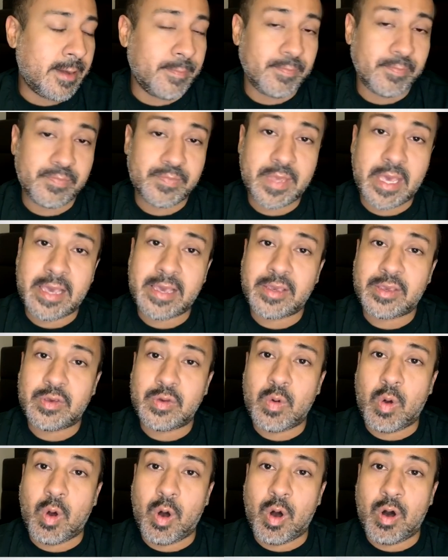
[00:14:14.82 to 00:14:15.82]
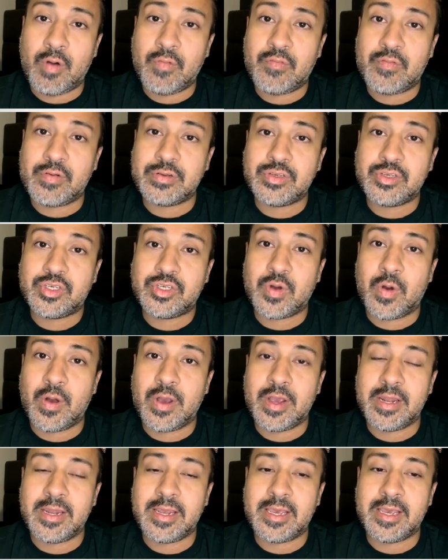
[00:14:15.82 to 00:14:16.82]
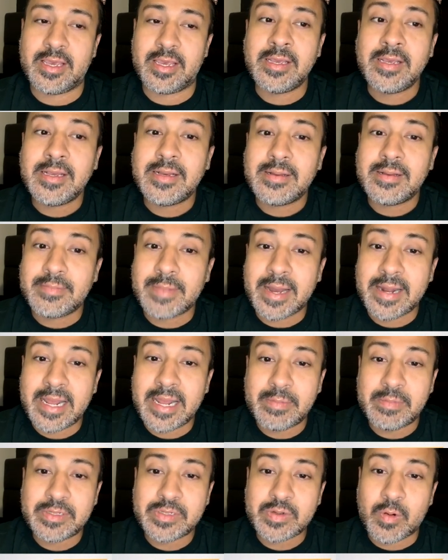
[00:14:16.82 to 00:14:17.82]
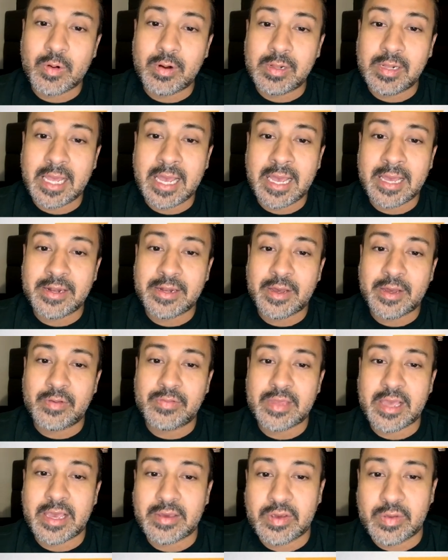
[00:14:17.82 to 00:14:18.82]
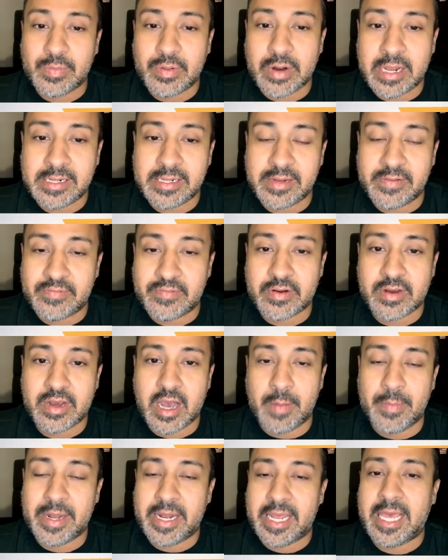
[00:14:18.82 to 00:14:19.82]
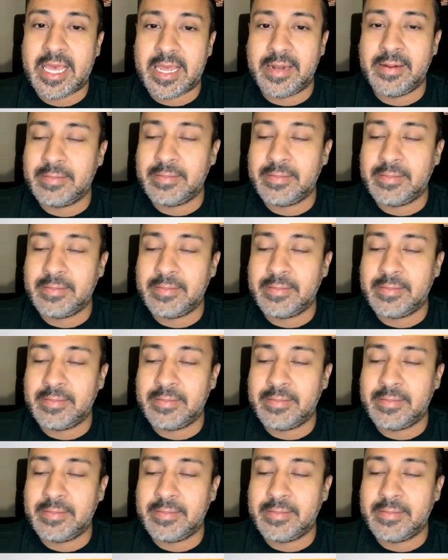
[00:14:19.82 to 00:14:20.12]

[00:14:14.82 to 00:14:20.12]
Thank you all for joining. My name is Orlando. Thank you, Brendan, for coming in.